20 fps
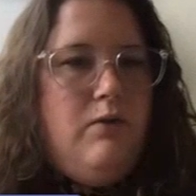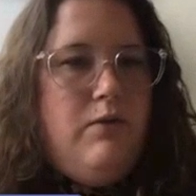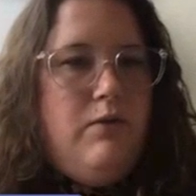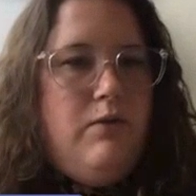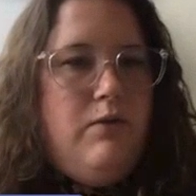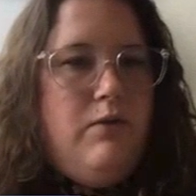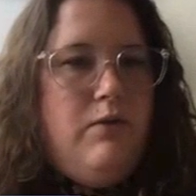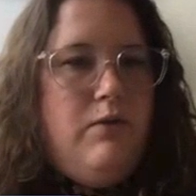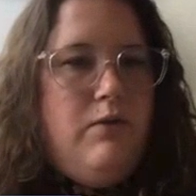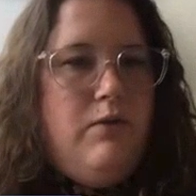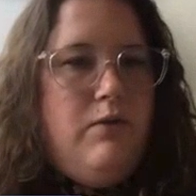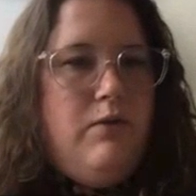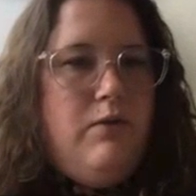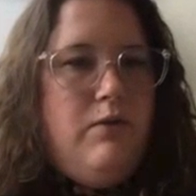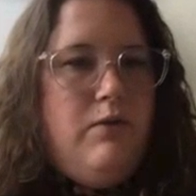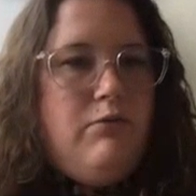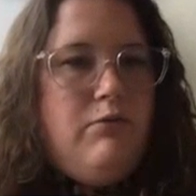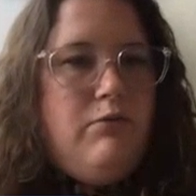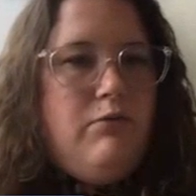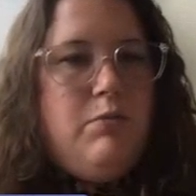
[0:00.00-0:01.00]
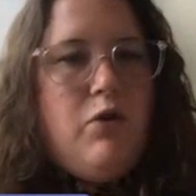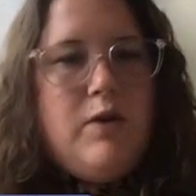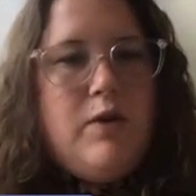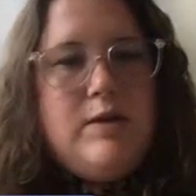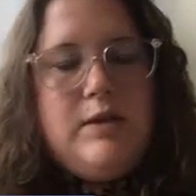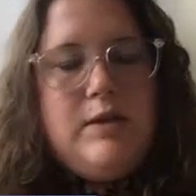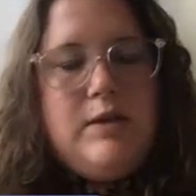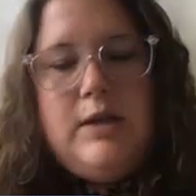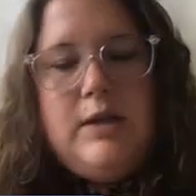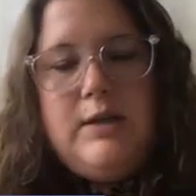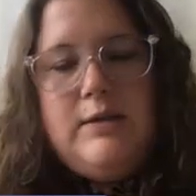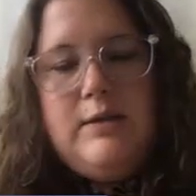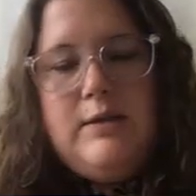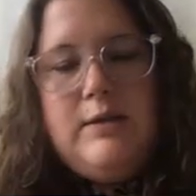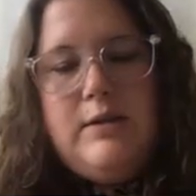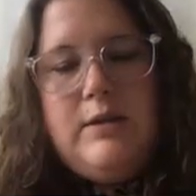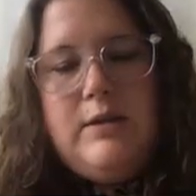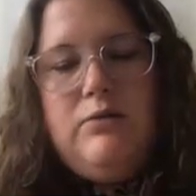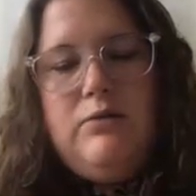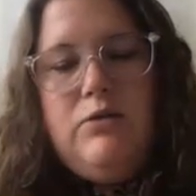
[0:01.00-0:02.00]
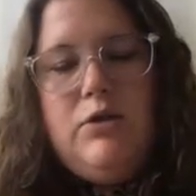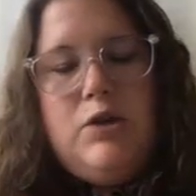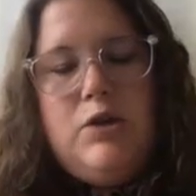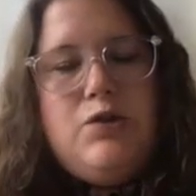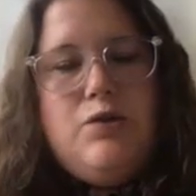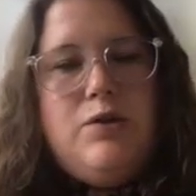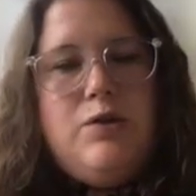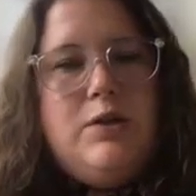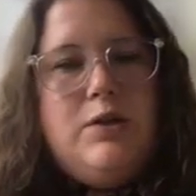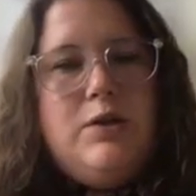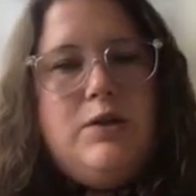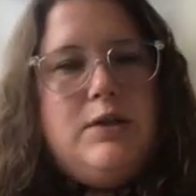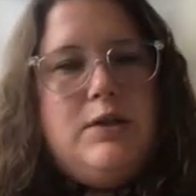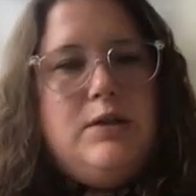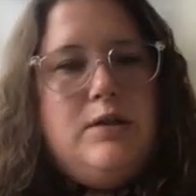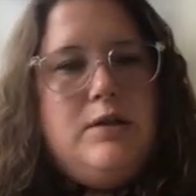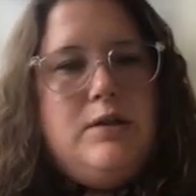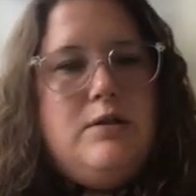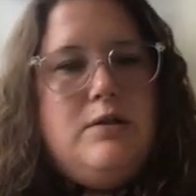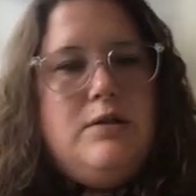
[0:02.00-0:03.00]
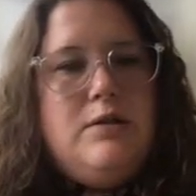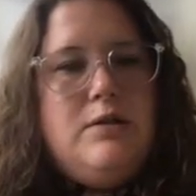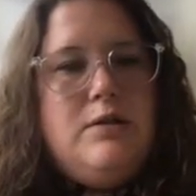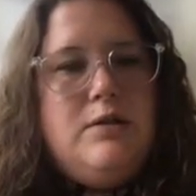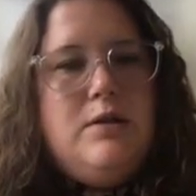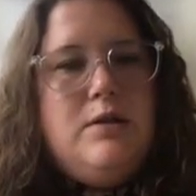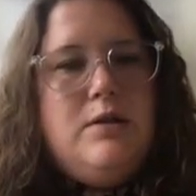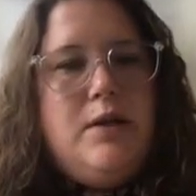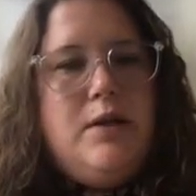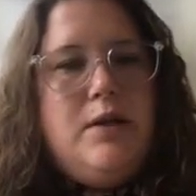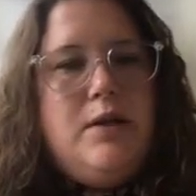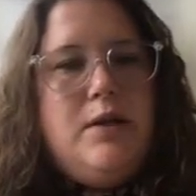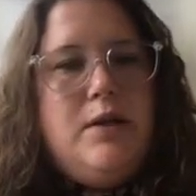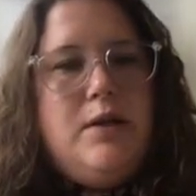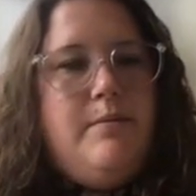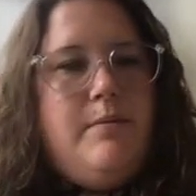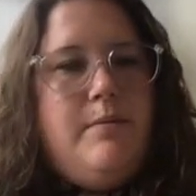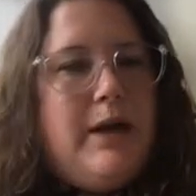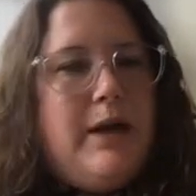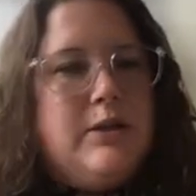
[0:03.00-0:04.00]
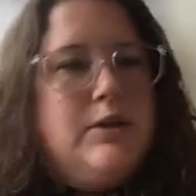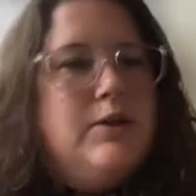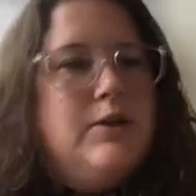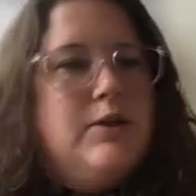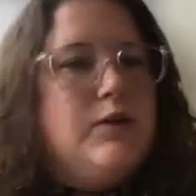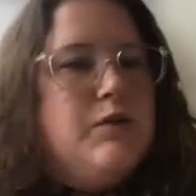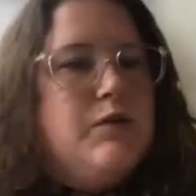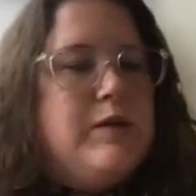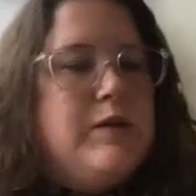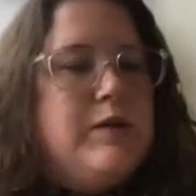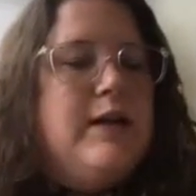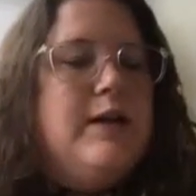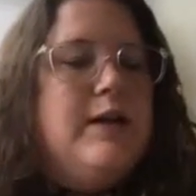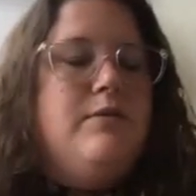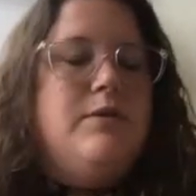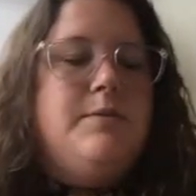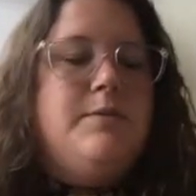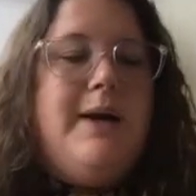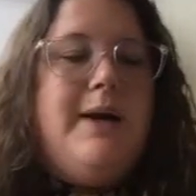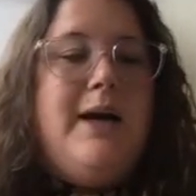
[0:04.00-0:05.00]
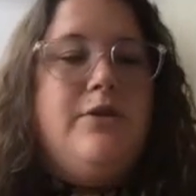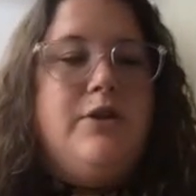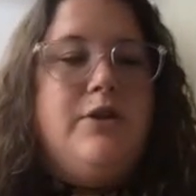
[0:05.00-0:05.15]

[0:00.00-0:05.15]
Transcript: of 3 previously existing resources. On the bacterial side, it